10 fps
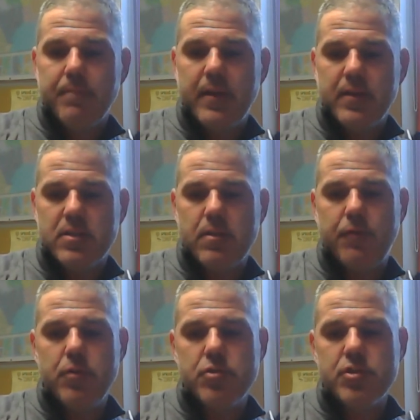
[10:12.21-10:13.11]
And this
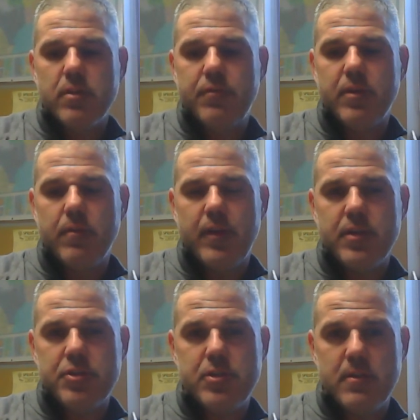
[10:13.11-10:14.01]
diffusion of
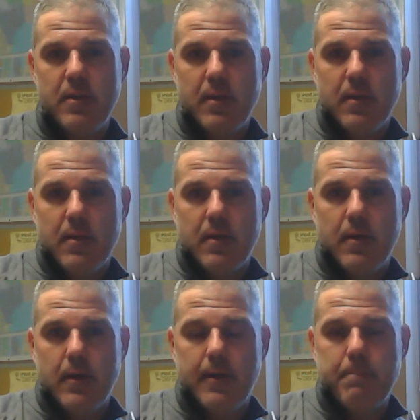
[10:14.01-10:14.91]
innovation
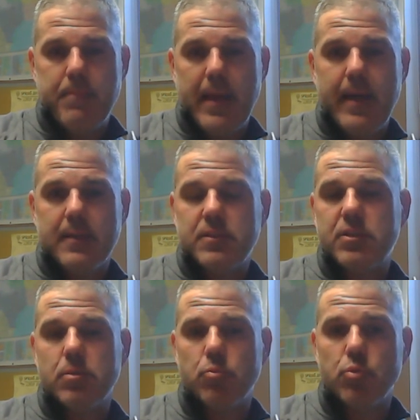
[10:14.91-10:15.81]
has
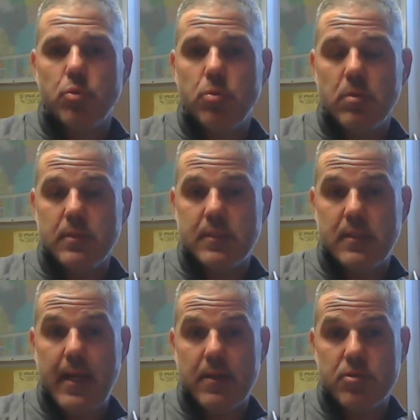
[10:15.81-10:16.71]
some rules
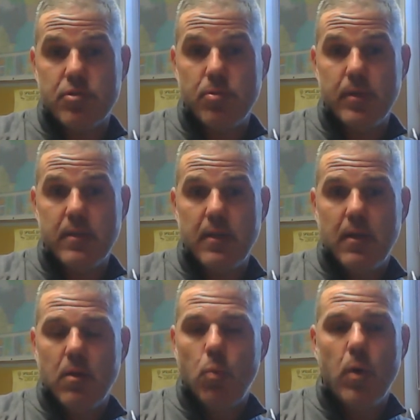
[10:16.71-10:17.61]
attached to it.
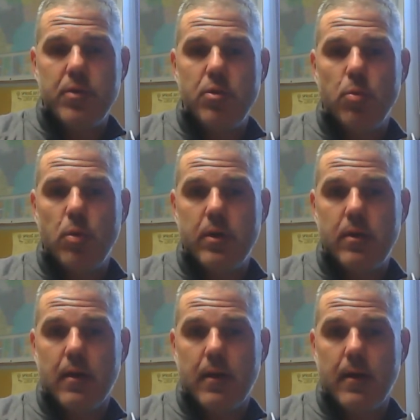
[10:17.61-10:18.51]

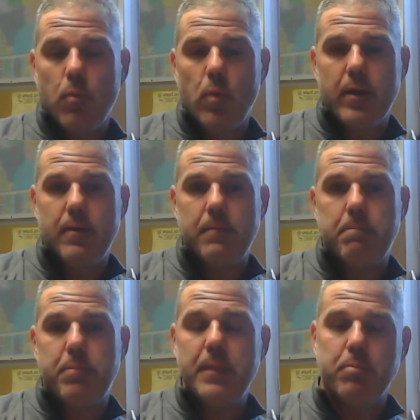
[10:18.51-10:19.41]
When
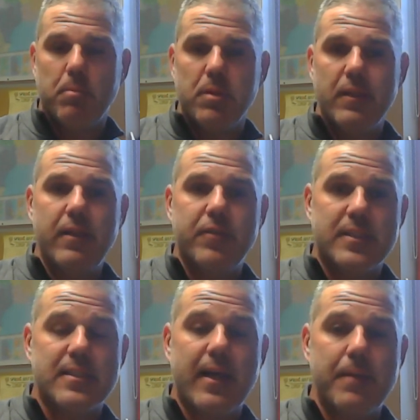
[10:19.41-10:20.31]
people believe
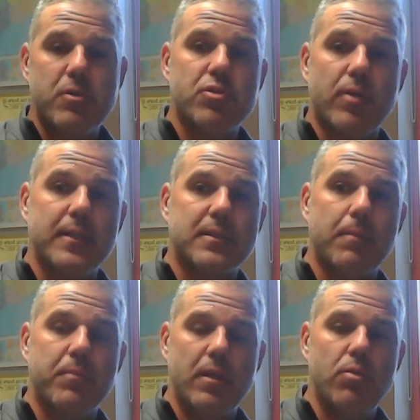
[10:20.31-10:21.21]
it's time to try
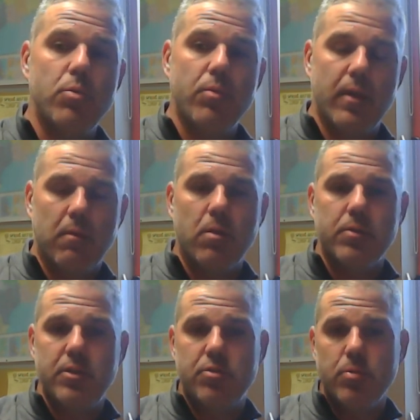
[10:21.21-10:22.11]
something new, they'll
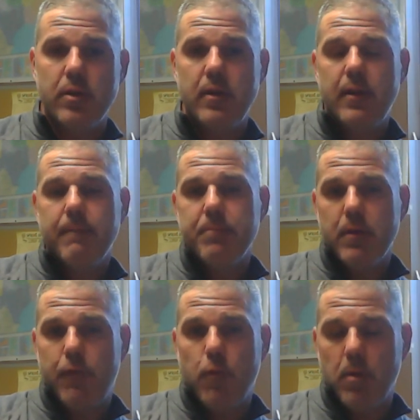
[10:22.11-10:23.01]
only do it
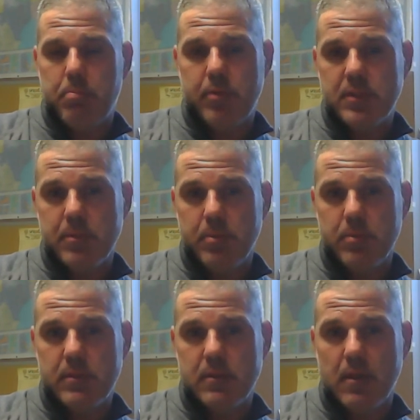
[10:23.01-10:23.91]
if 4
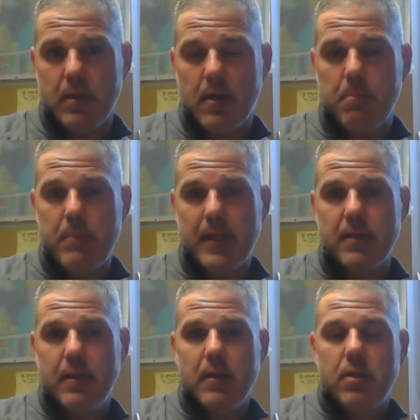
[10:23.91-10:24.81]
principles are
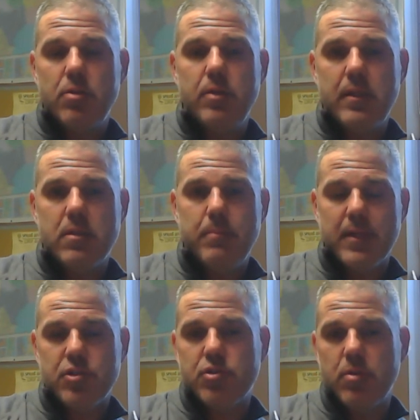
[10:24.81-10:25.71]
met. You need to
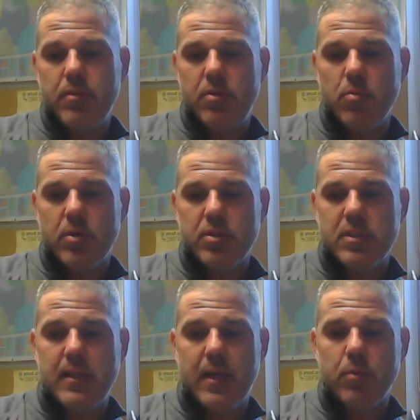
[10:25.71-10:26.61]
make sure that you
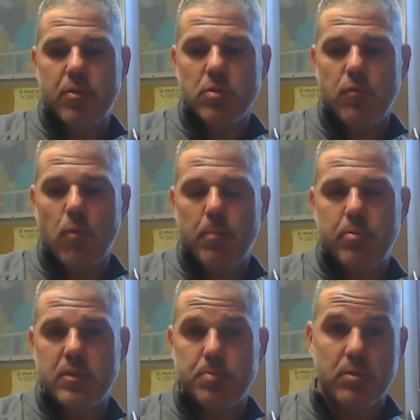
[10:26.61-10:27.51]
understand what those 4
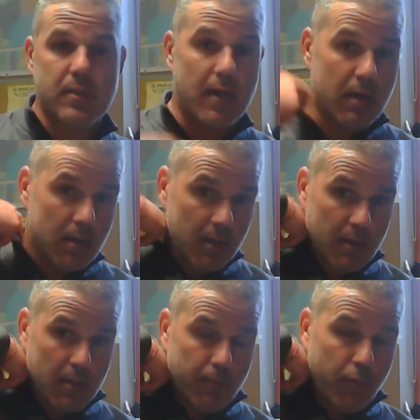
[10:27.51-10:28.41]
principles are
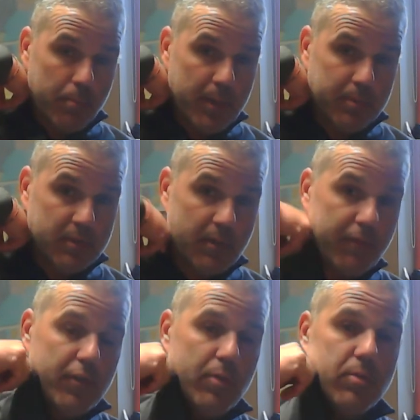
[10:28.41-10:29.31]
for people to
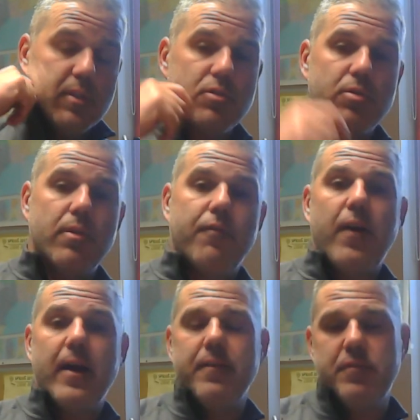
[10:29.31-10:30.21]
diffuse into the
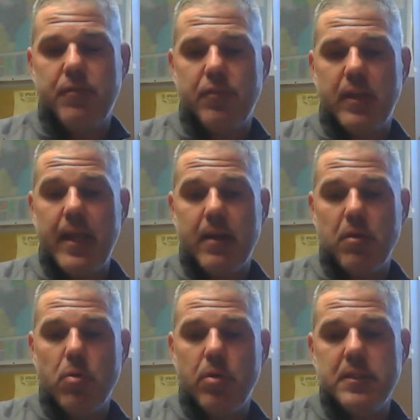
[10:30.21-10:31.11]
5 different
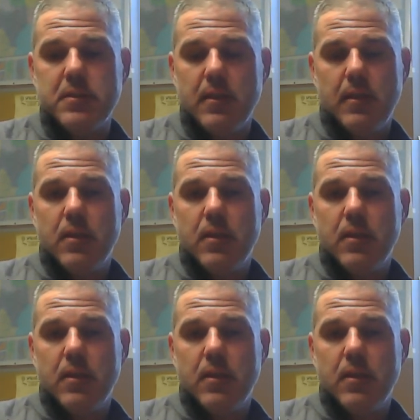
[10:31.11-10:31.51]
categories.